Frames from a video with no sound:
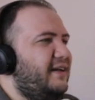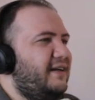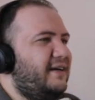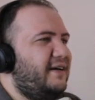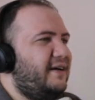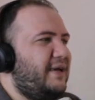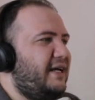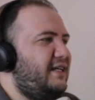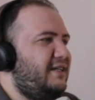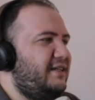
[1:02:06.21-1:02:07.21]
And
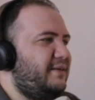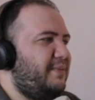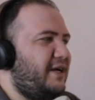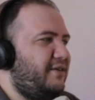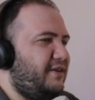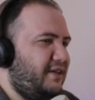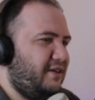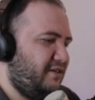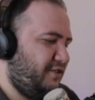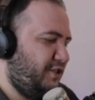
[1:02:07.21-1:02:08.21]
he did a parody
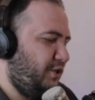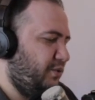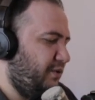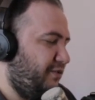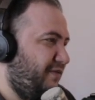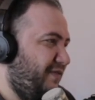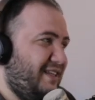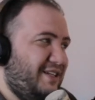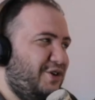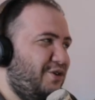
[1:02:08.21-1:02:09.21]
of She-Wolf.
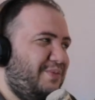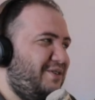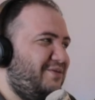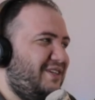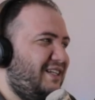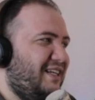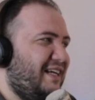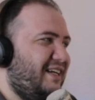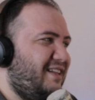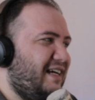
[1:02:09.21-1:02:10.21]
Nobody really
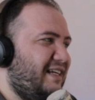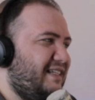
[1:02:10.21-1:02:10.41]
liked that.